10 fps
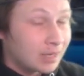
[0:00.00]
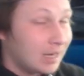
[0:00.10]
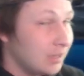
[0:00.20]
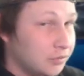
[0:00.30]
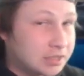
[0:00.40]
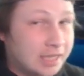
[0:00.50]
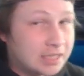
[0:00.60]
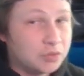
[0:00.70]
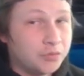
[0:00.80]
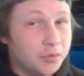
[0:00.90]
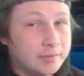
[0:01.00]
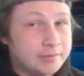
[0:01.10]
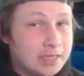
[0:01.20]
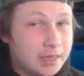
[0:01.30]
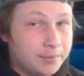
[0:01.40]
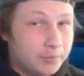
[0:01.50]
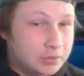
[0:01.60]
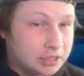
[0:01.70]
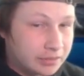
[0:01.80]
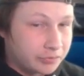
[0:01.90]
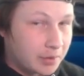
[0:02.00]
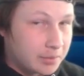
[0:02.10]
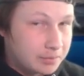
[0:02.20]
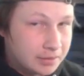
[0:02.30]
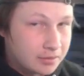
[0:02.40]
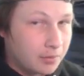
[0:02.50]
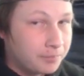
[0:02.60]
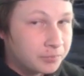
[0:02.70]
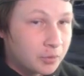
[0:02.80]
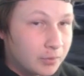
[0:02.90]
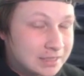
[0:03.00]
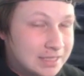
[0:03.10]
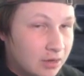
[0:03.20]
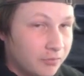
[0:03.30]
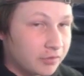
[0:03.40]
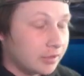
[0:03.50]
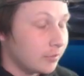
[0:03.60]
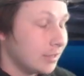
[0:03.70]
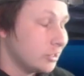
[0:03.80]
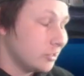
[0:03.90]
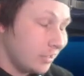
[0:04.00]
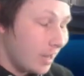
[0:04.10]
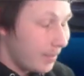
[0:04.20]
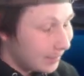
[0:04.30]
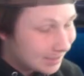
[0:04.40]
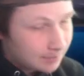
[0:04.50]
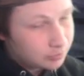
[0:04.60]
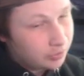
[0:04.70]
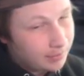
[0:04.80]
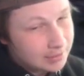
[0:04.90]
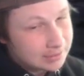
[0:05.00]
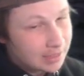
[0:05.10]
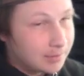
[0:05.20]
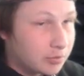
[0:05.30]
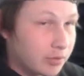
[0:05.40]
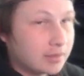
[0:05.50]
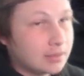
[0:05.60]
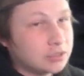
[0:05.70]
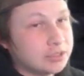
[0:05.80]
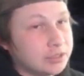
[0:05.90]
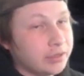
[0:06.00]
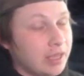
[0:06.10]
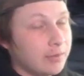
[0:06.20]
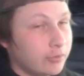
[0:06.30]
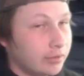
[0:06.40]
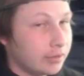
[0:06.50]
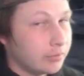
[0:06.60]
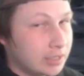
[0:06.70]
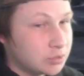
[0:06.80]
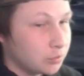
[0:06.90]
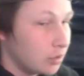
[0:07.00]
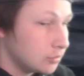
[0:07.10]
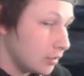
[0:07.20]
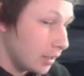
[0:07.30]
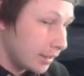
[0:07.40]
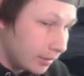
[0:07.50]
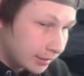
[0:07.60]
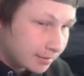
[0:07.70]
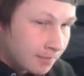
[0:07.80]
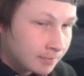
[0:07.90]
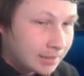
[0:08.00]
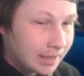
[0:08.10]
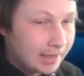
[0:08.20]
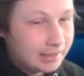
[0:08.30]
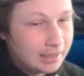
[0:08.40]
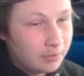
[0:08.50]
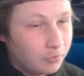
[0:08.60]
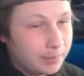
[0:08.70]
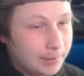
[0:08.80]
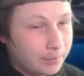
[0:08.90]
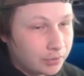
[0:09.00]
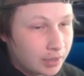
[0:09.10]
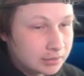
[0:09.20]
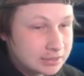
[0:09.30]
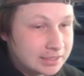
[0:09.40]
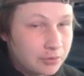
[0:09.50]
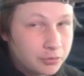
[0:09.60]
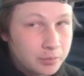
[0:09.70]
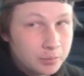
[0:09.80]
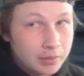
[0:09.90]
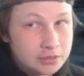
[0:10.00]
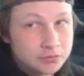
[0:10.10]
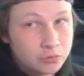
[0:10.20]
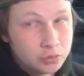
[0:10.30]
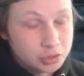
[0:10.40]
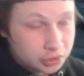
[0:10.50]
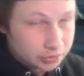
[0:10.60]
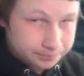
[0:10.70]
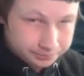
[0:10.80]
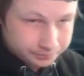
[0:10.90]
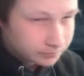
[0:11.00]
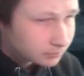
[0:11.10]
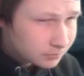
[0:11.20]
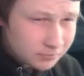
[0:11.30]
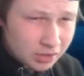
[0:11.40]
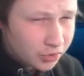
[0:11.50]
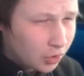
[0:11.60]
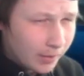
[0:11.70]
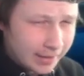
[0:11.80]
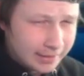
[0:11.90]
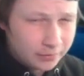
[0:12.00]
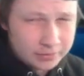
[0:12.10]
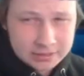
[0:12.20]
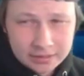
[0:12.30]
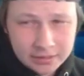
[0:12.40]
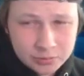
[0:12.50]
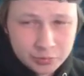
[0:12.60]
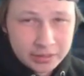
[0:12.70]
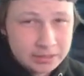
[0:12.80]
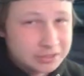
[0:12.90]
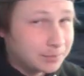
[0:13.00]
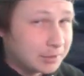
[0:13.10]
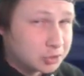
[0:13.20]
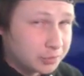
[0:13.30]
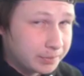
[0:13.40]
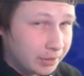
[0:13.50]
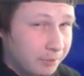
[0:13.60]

And I know this thing has no form of setup in which it can threaten me. So we're going to see it go for liquidation. And that's absolutely amazing. That means we essentially seal the game. Crit liquidation will also not kill us. And uh, we'll be able to knock this thing out the Moonblast for sure. No way in hell this thing lives because it's a Mega Sharpedo.